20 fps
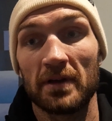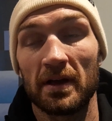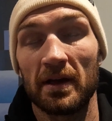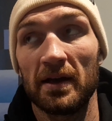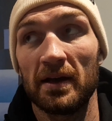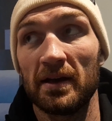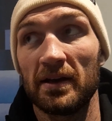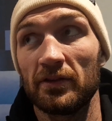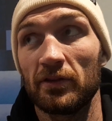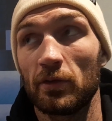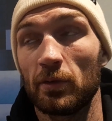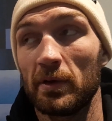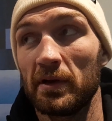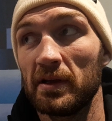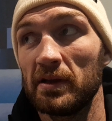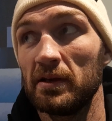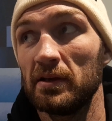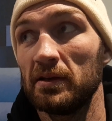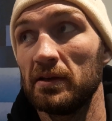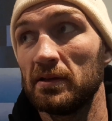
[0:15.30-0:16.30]
Like,
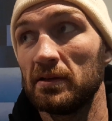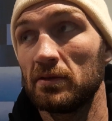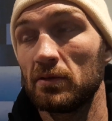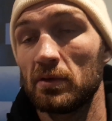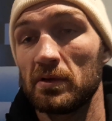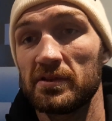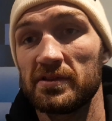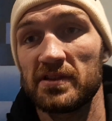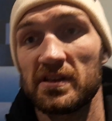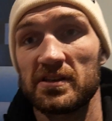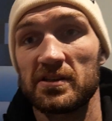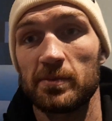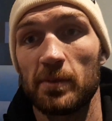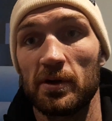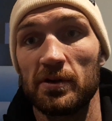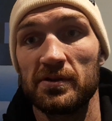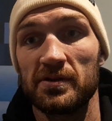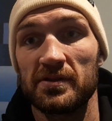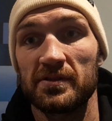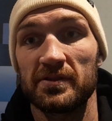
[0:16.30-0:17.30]
26
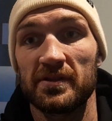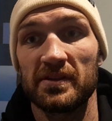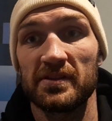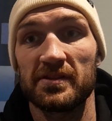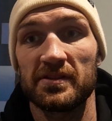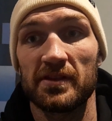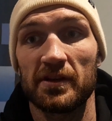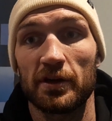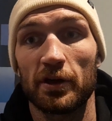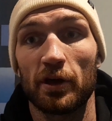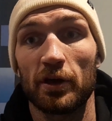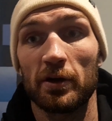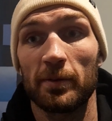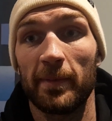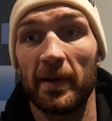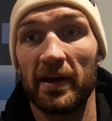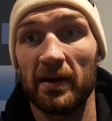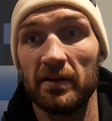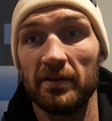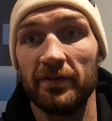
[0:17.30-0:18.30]
months since the
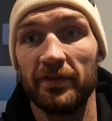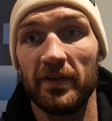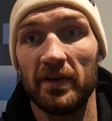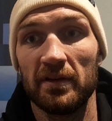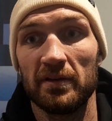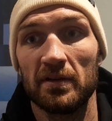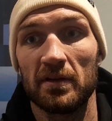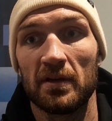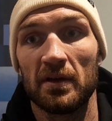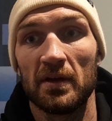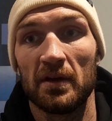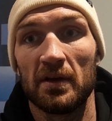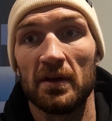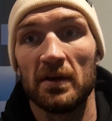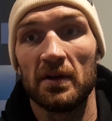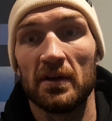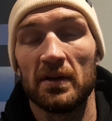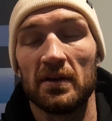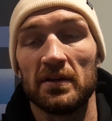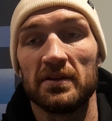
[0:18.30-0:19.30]
Kunkabaya fight.
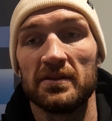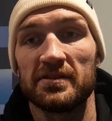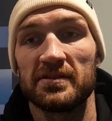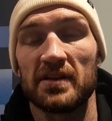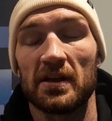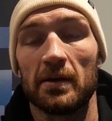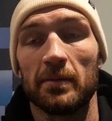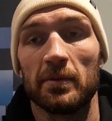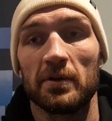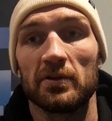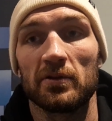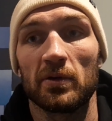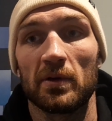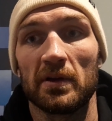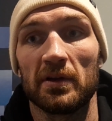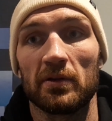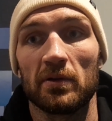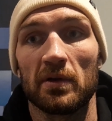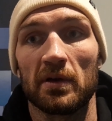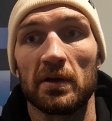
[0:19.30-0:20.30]
December
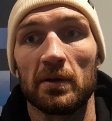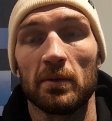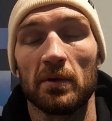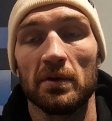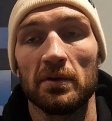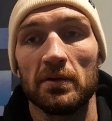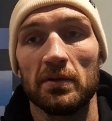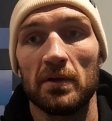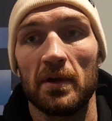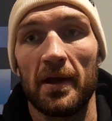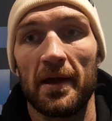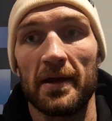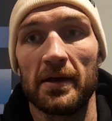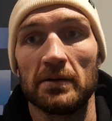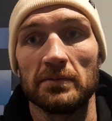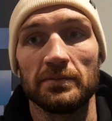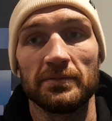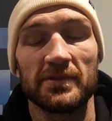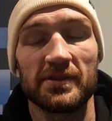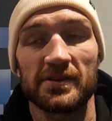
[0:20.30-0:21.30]

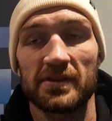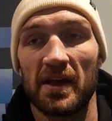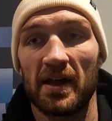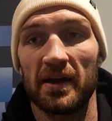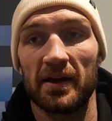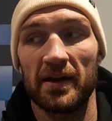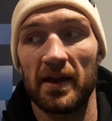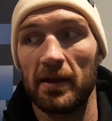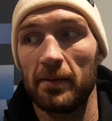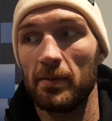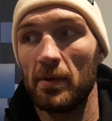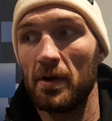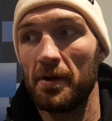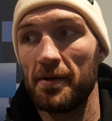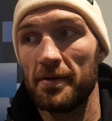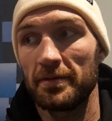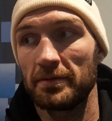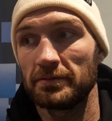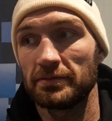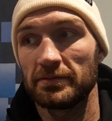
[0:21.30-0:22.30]
2021. Just had a nightmare.